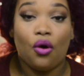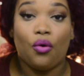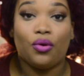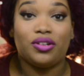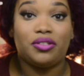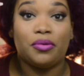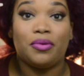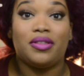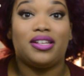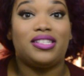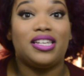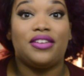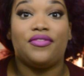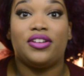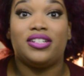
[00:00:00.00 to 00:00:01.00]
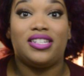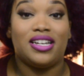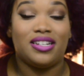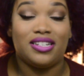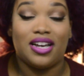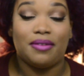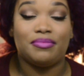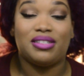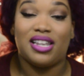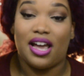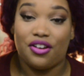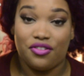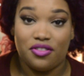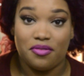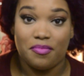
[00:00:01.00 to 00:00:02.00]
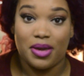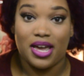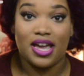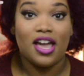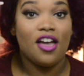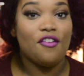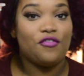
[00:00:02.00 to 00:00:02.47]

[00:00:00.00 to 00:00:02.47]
or someone that's even 10 times lighter than me.